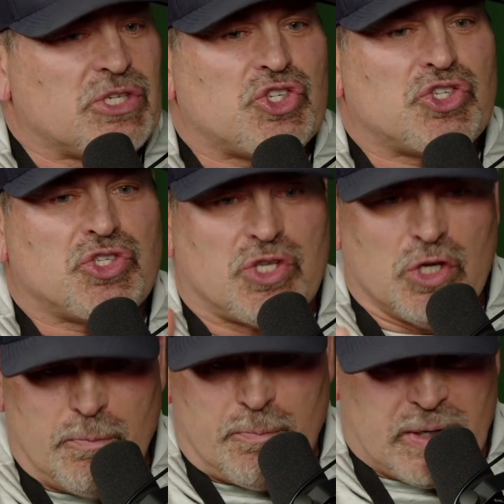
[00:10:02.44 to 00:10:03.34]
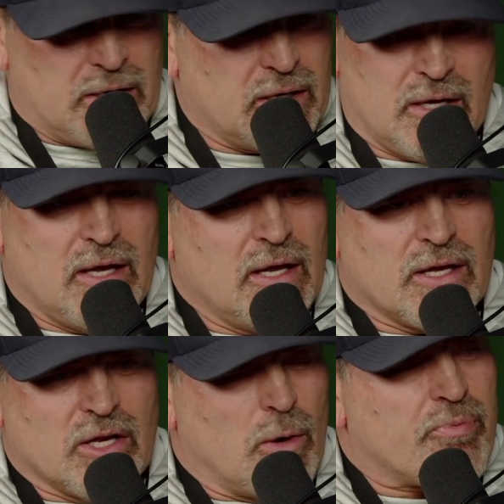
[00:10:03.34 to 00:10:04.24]
stupid,
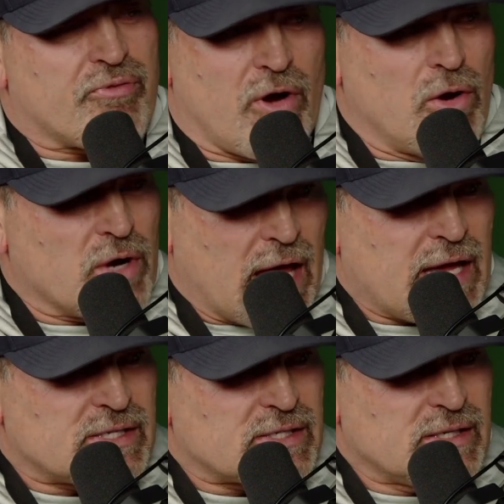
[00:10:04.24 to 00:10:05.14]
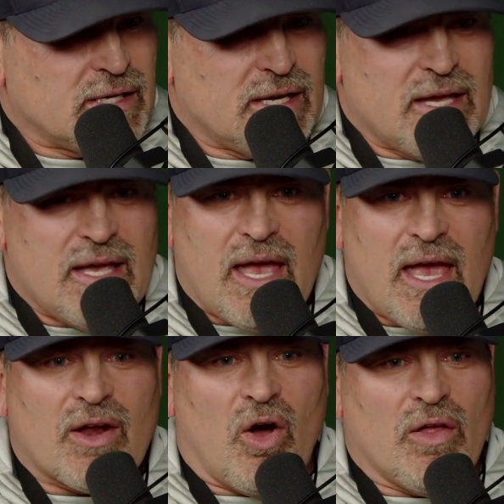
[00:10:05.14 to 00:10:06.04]
pro days.
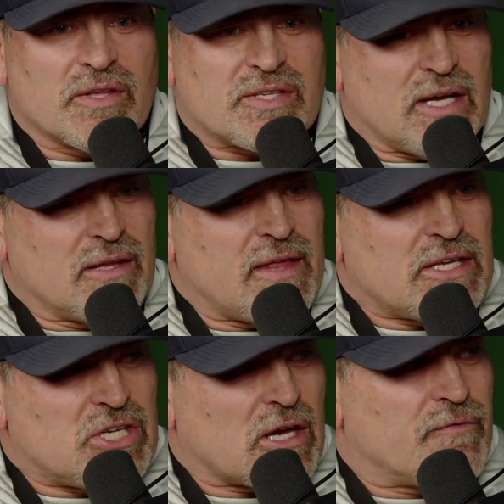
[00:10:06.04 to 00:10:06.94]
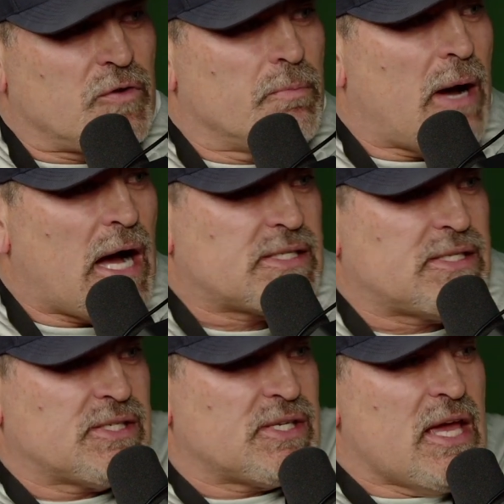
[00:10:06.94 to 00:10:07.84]
And all of a sudden they check a few
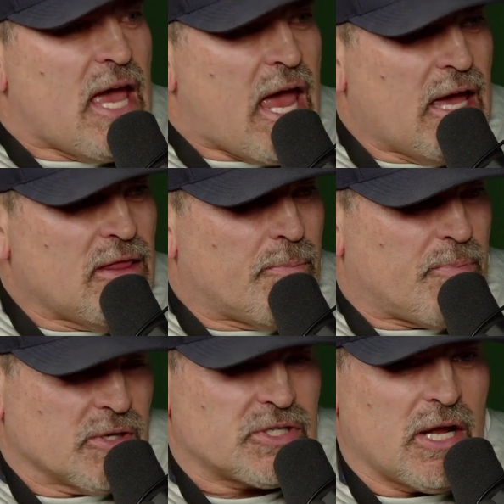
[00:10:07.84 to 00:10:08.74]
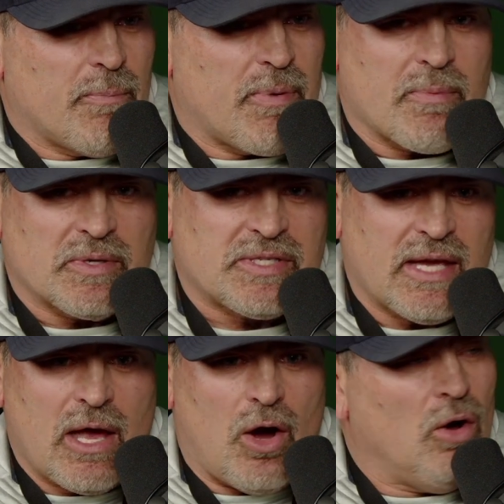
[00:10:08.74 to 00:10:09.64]
boxes and the personnel people
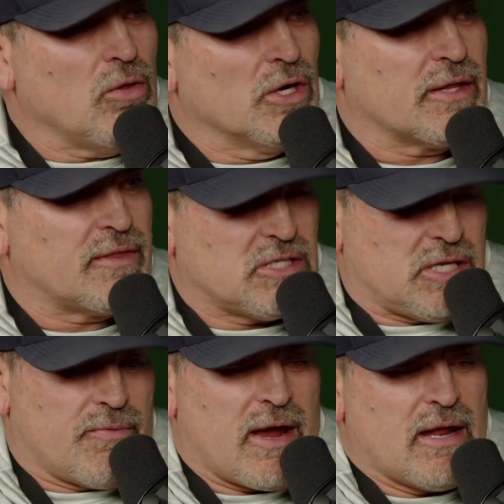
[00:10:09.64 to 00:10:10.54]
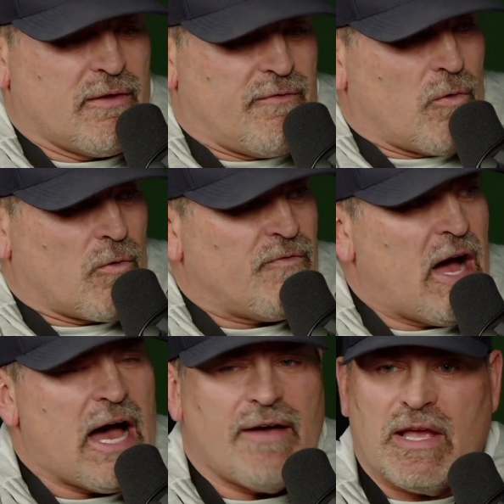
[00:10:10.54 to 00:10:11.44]
say, oh, look at this. He ran the
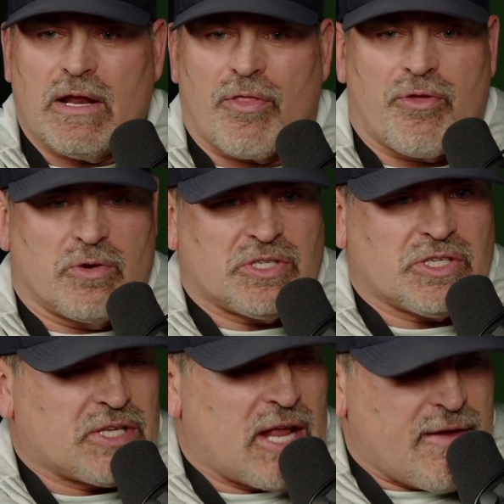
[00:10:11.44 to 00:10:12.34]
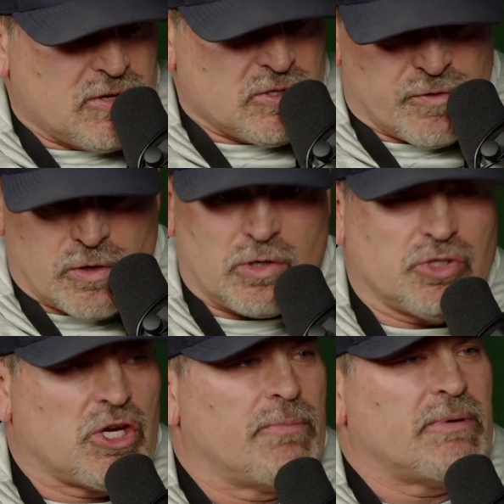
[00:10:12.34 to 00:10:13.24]
4.5. He had a 36.5-inch vertical
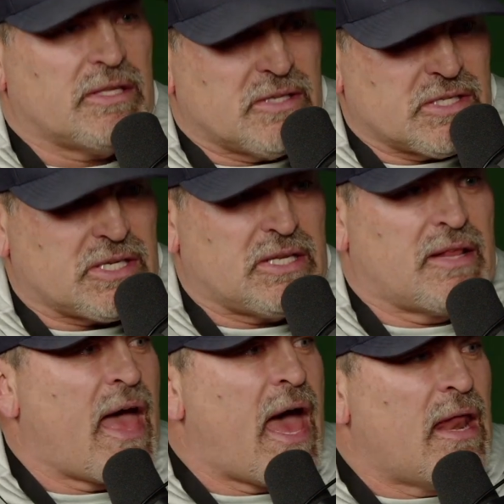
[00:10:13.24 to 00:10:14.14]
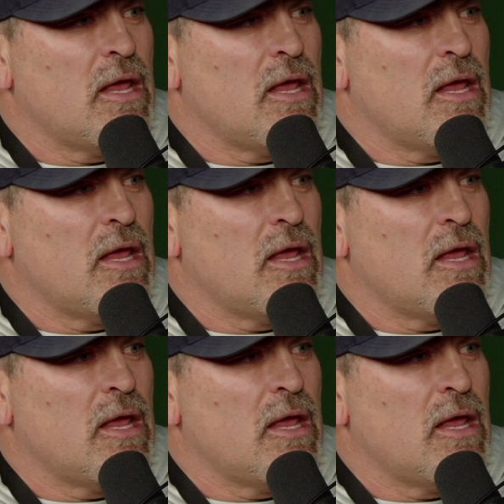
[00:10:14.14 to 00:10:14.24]
jump. He did this, he did that,